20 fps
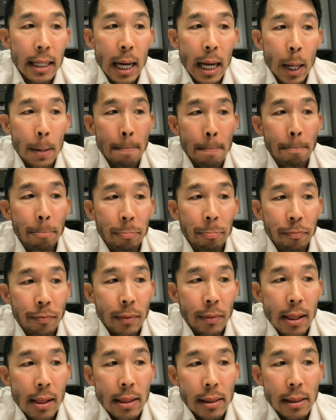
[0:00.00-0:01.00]
Now,
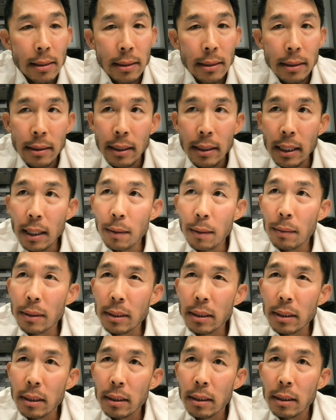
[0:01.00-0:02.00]
I think it
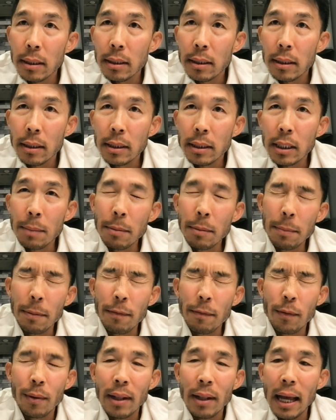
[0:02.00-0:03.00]
was the summer
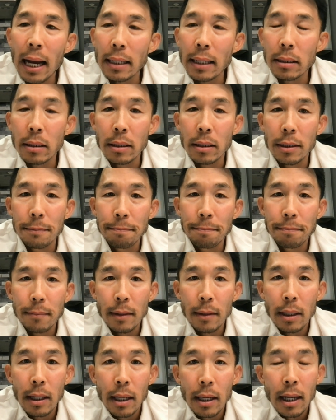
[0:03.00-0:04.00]
before last.
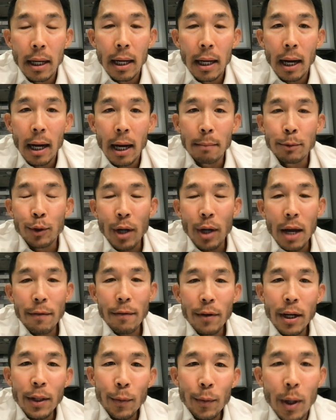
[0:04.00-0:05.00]
I'm
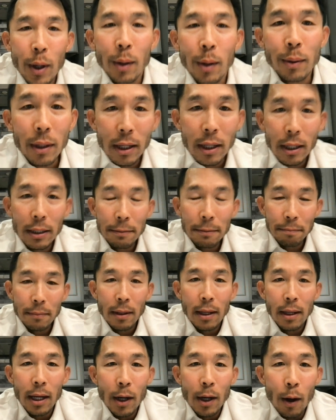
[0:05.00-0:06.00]
driving on the road,
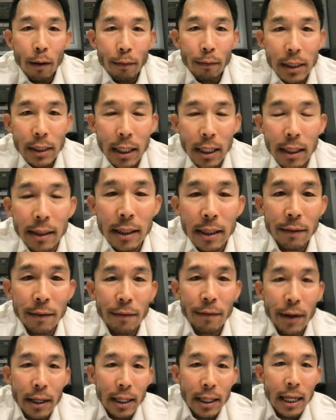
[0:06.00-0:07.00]
and all of a sudden,
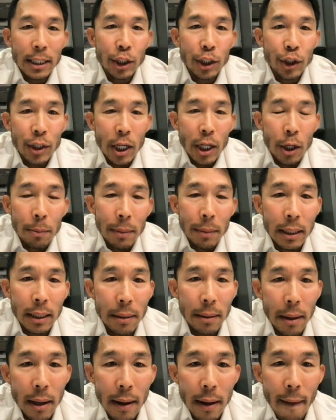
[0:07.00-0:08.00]
there's a very nice
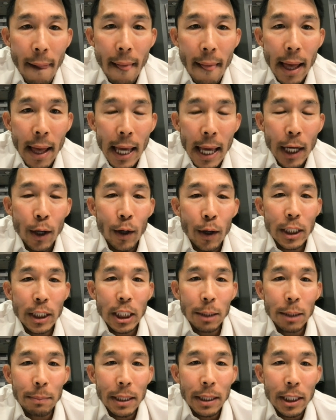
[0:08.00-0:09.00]
gentleman
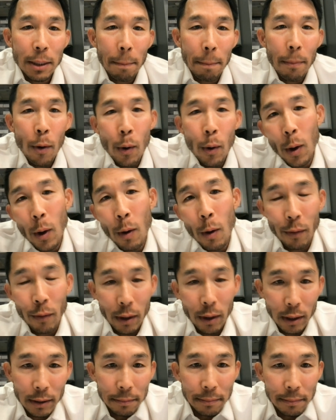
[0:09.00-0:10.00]
encouraging me to pull
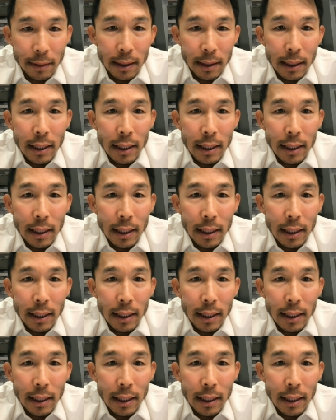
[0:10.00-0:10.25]
over.